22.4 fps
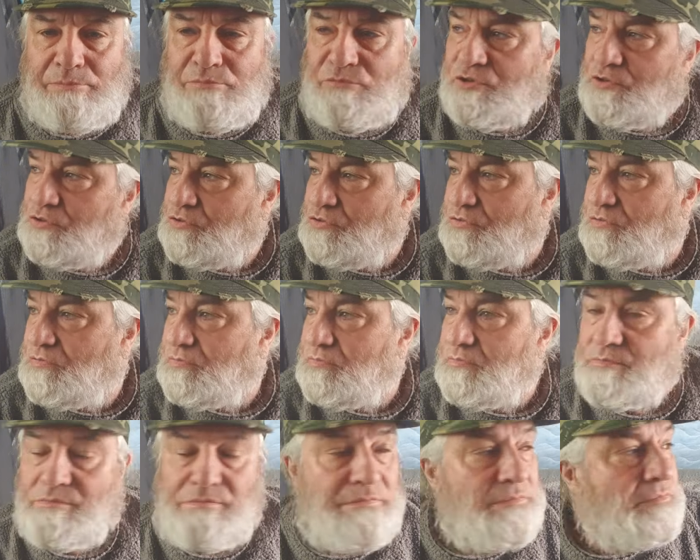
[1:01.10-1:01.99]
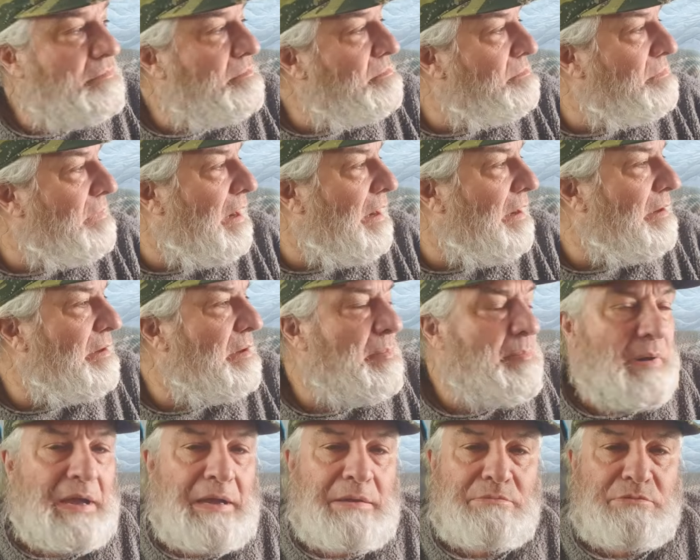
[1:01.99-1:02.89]
just out and
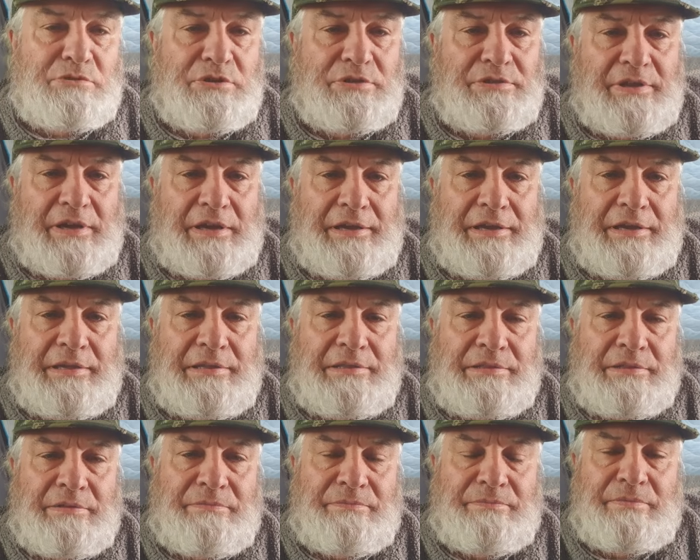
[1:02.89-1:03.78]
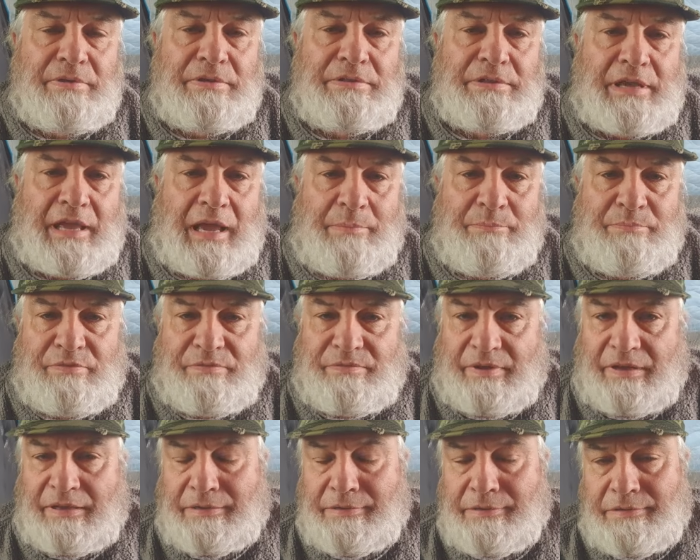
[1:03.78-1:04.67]
about today in the camper
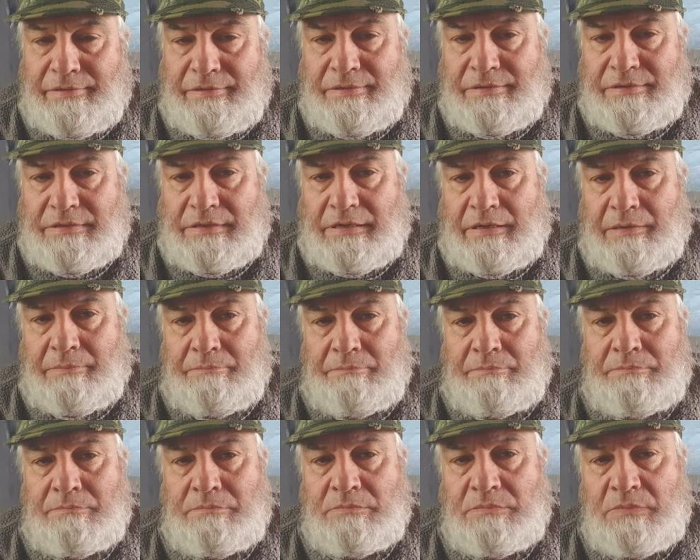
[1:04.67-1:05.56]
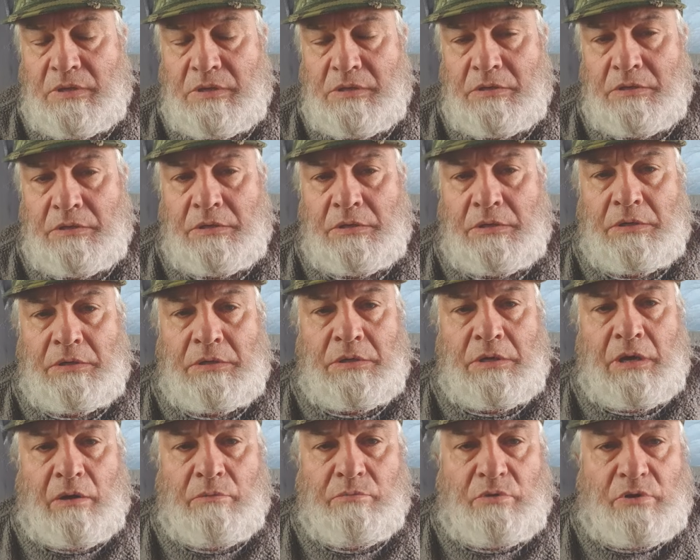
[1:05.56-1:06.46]
van, and I'm
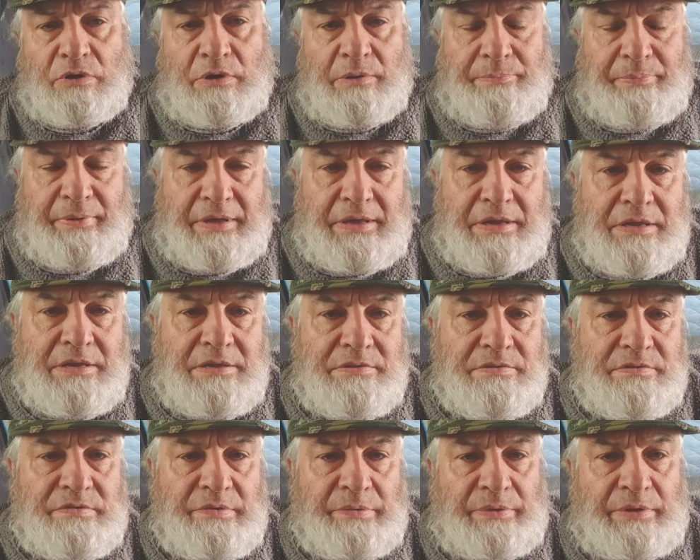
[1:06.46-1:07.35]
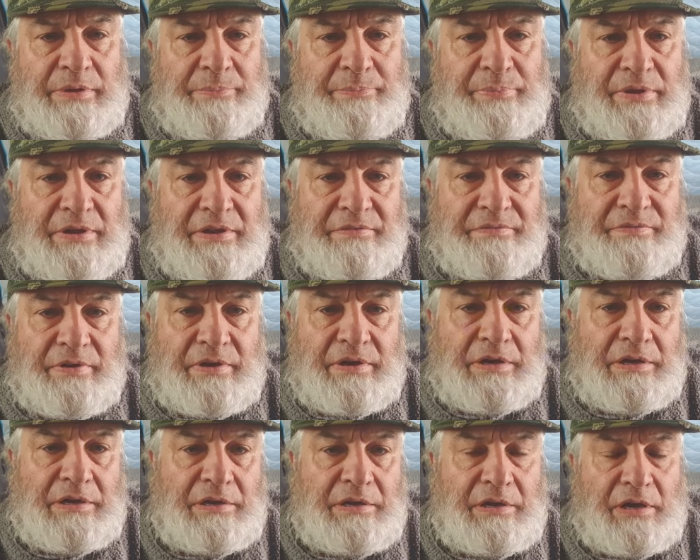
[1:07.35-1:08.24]
going to be doing a bit of
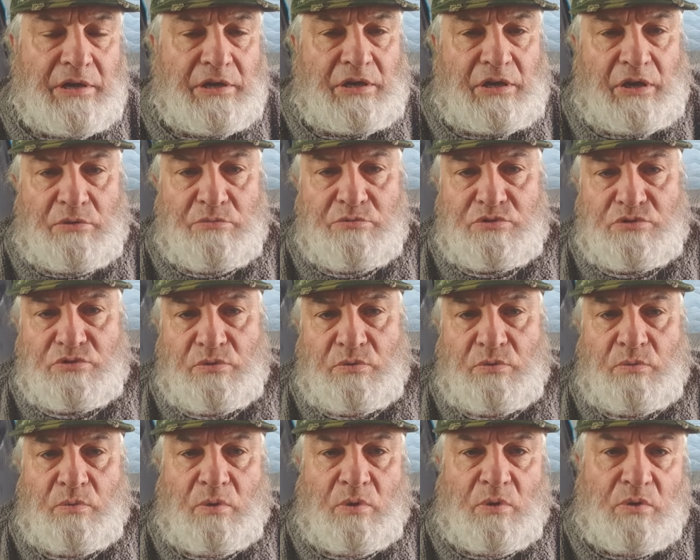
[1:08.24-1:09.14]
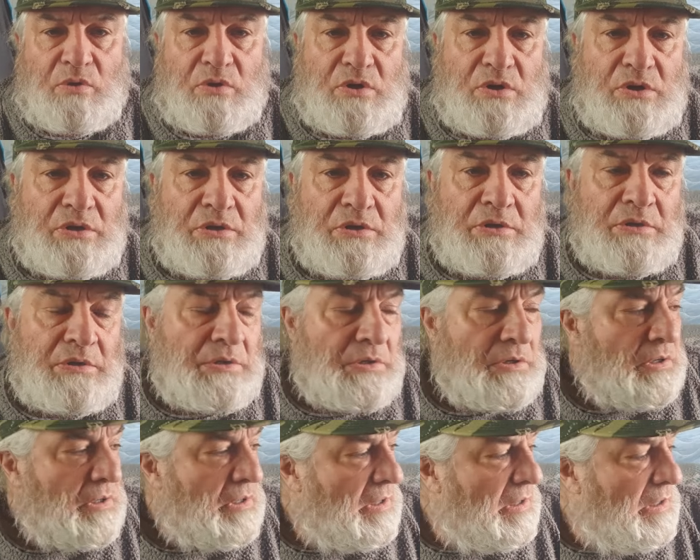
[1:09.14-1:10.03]
a coastal walk.
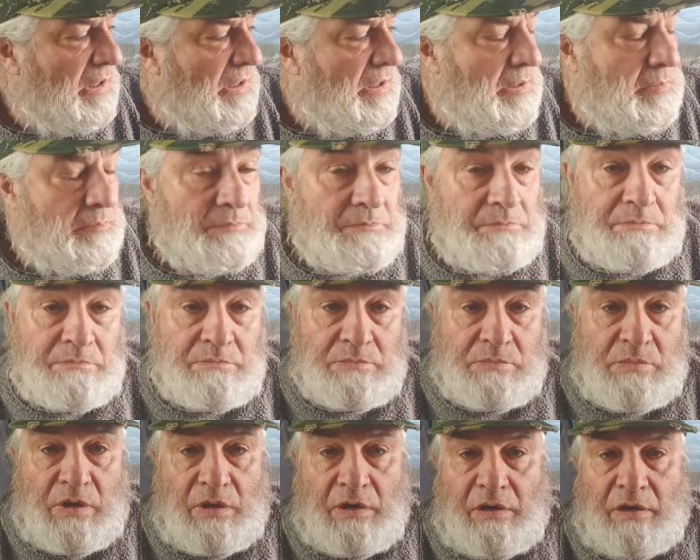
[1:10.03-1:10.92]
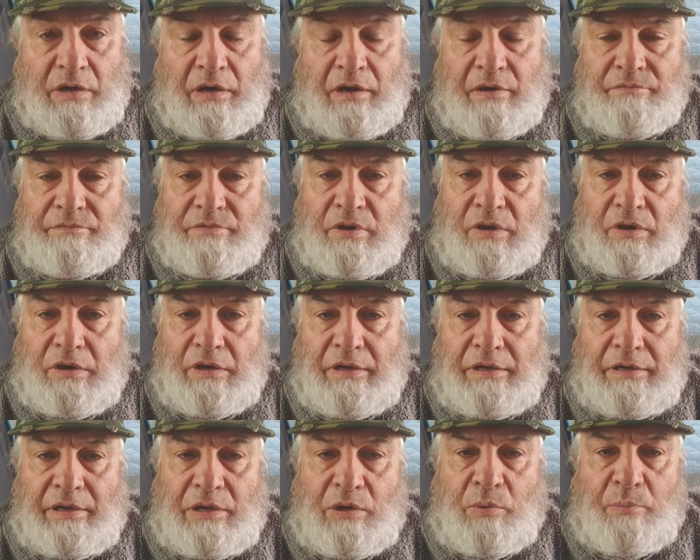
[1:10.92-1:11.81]
I've got
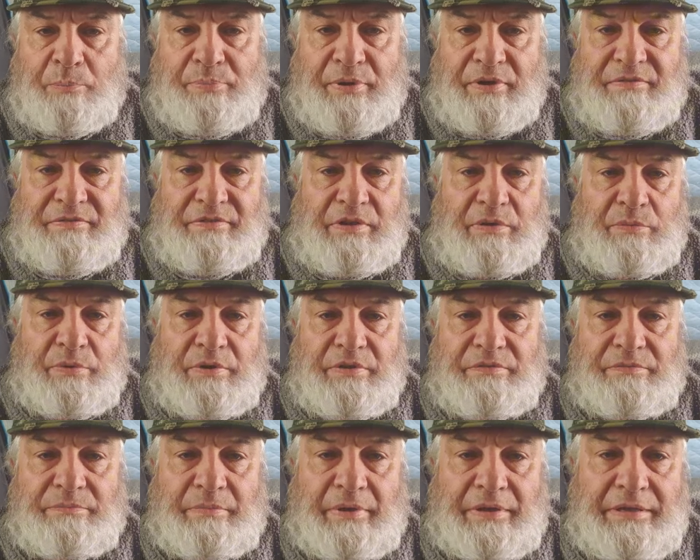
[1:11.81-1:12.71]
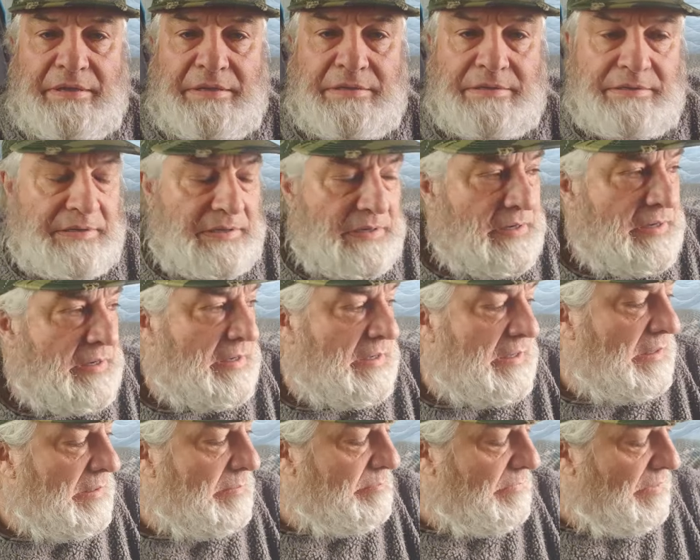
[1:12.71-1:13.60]
a little bivy with me.
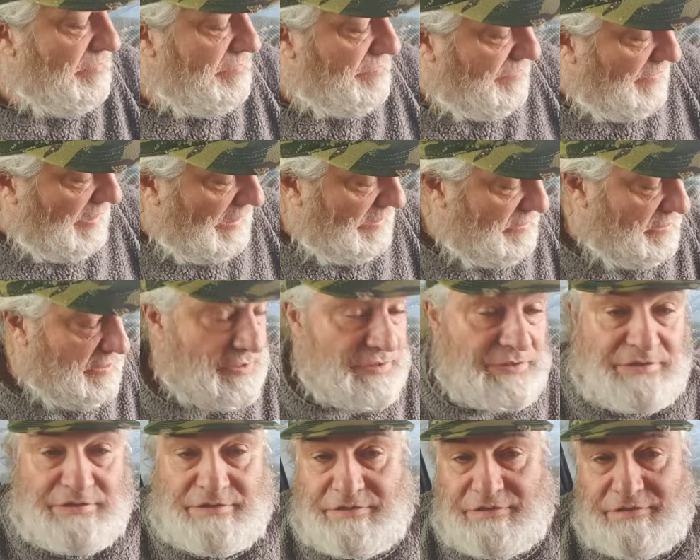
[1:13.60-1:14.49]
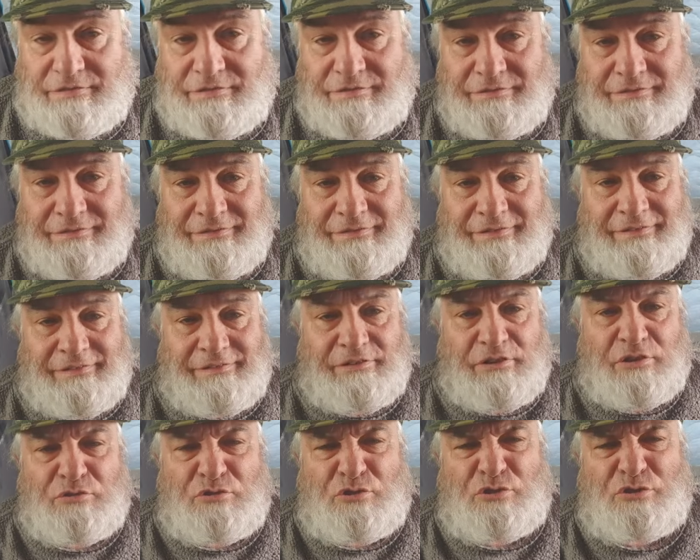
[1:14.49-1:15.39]
In fact, it's
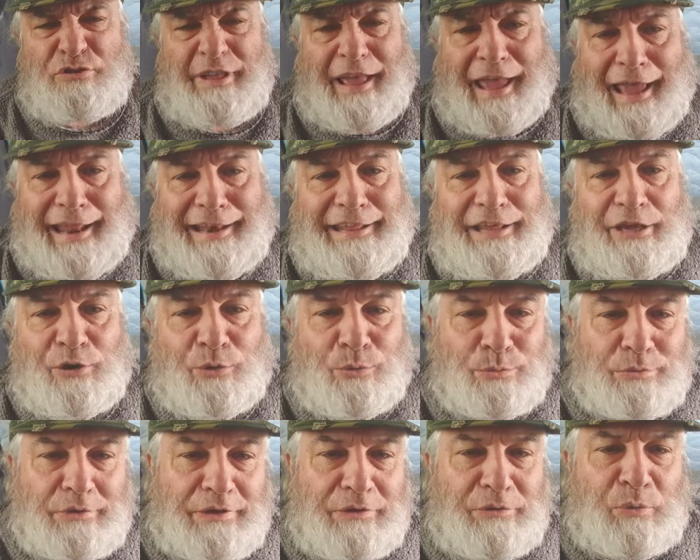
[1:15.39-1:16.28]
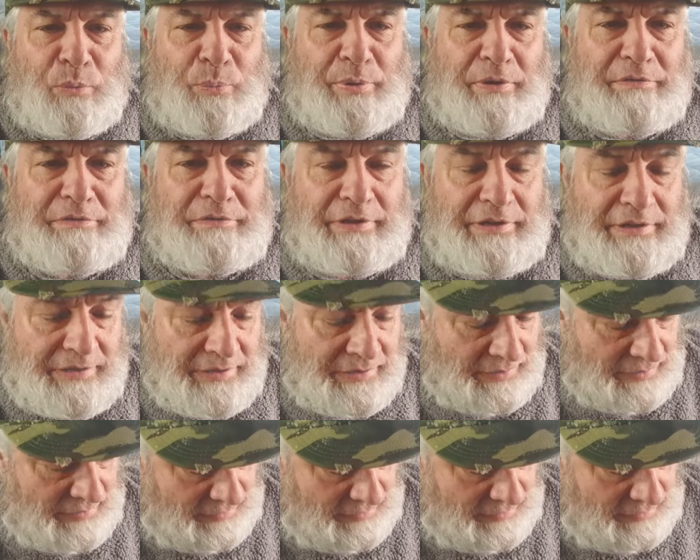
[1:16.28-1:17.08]
not just any old little bivy.